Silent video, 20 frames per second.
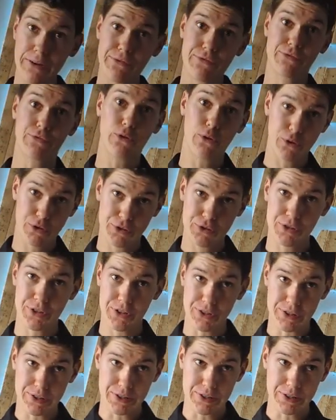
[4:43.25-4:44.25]

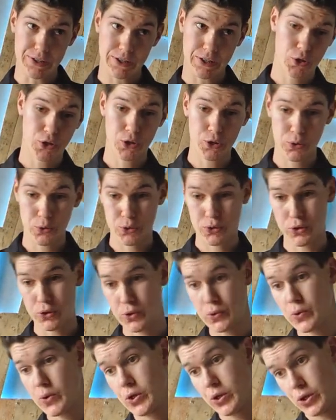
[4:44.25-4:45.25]
Unfortunately, due
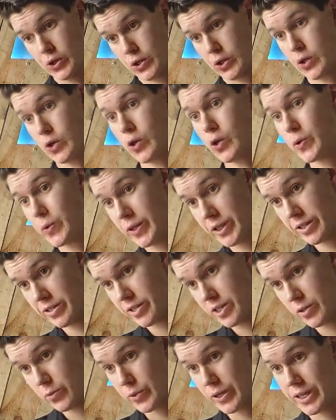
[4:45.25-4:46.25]
to no
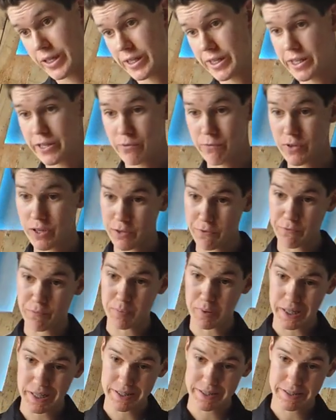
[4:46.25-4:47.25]
easy way to get rid
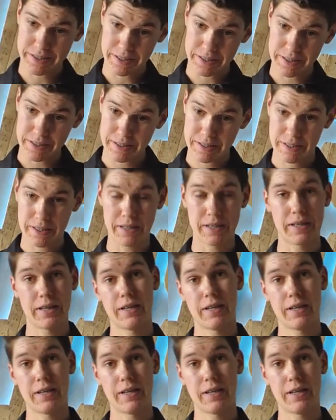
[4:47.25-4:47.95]
of plastics,